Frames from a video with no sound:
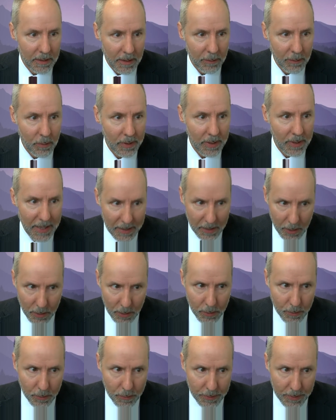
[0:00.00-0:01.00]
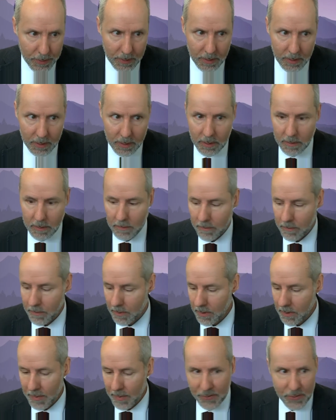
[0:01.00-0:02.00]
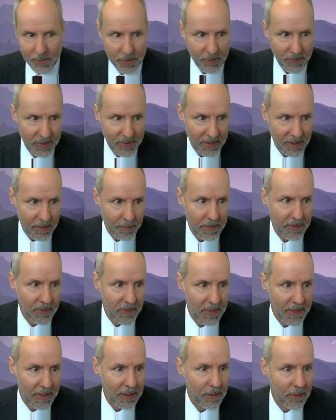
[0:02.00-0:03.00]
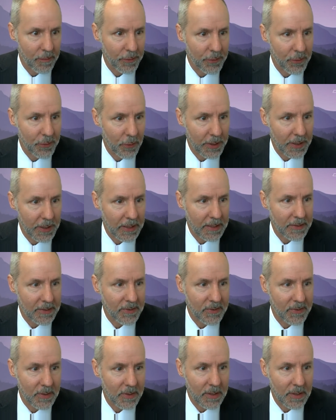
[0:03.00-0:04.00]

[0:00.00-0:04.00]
want to echo the commissioner's sentiments. Thank you for joining us.